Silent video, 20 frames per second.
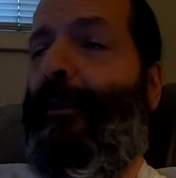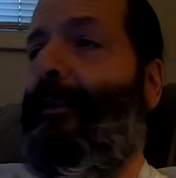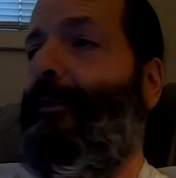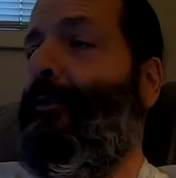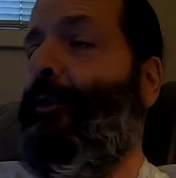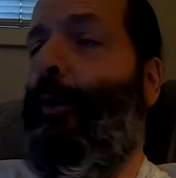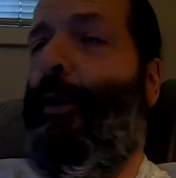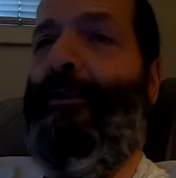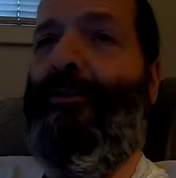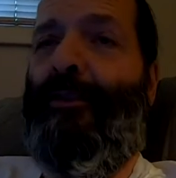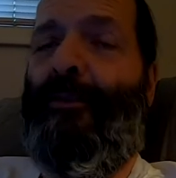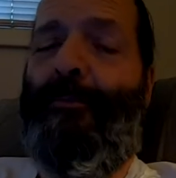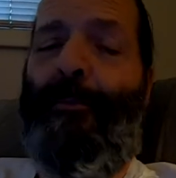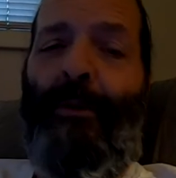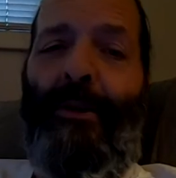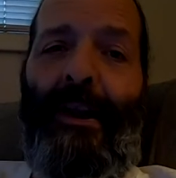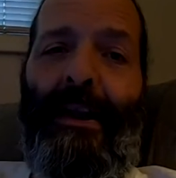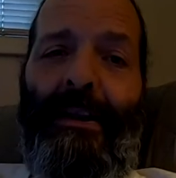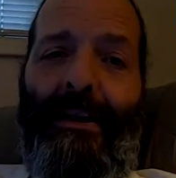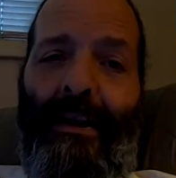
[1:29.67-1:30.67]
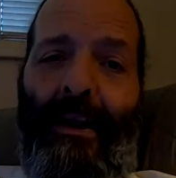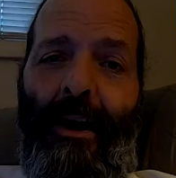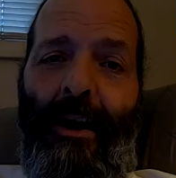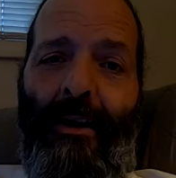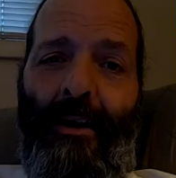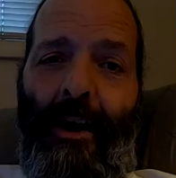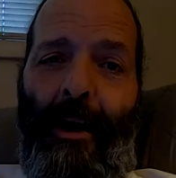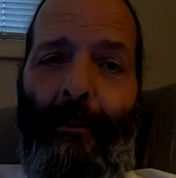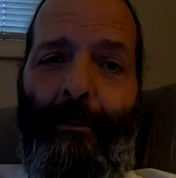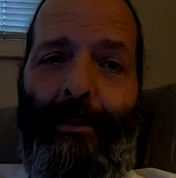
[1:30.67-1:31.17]
So I just politely
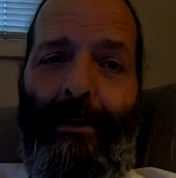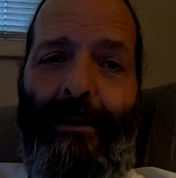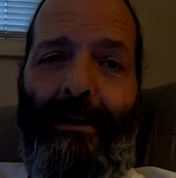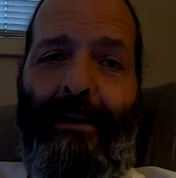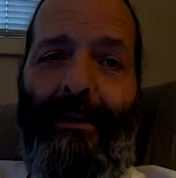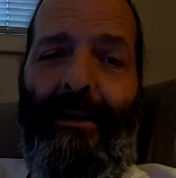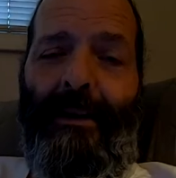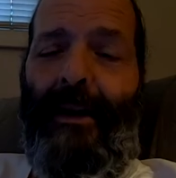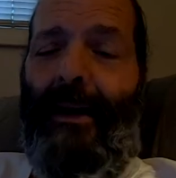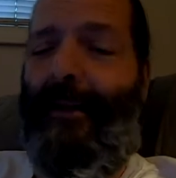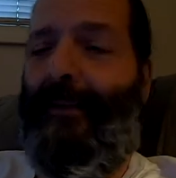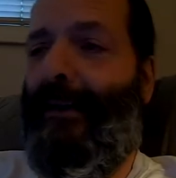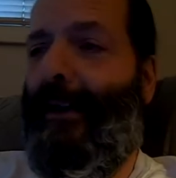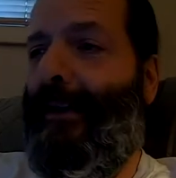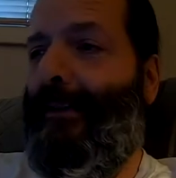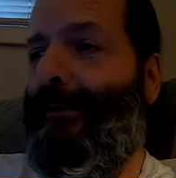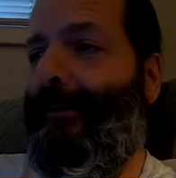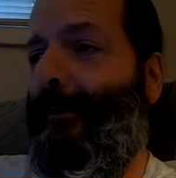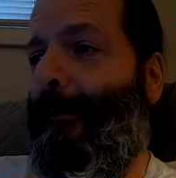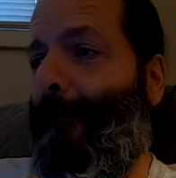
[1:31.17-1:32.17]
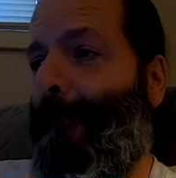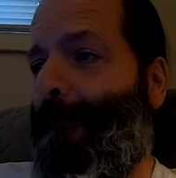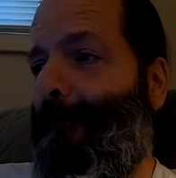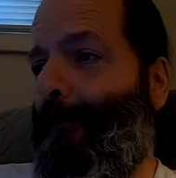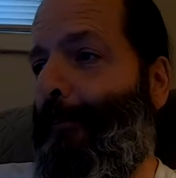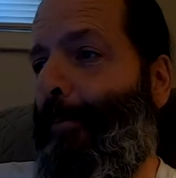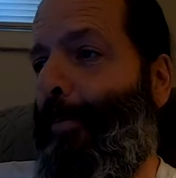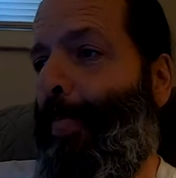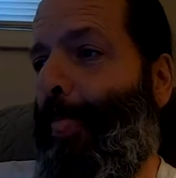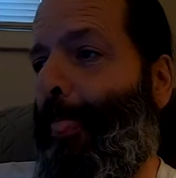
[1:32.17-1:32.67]
hung up. And then
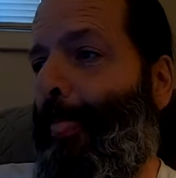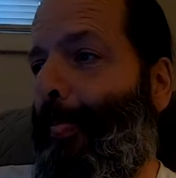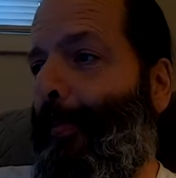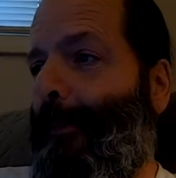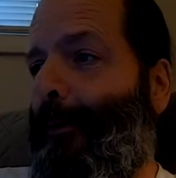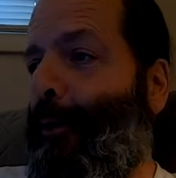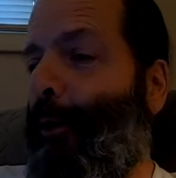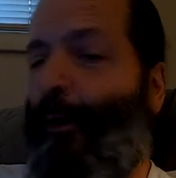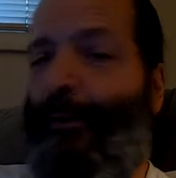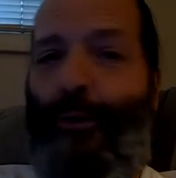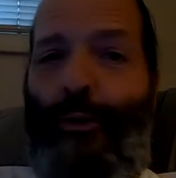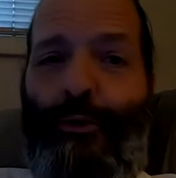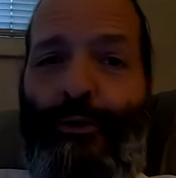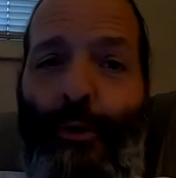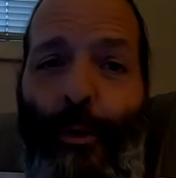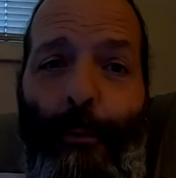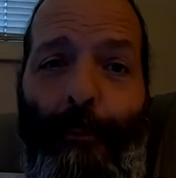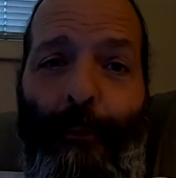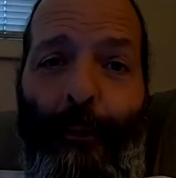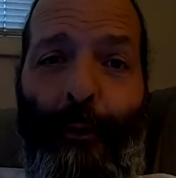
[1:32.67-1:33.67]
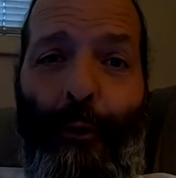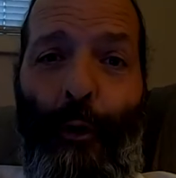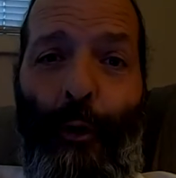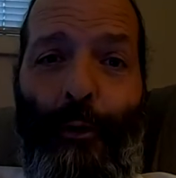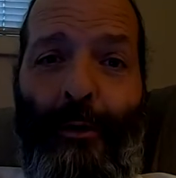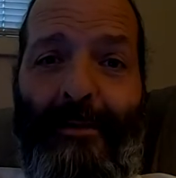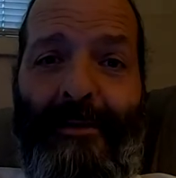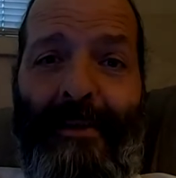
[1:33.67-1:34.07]
you go on YouTube for 30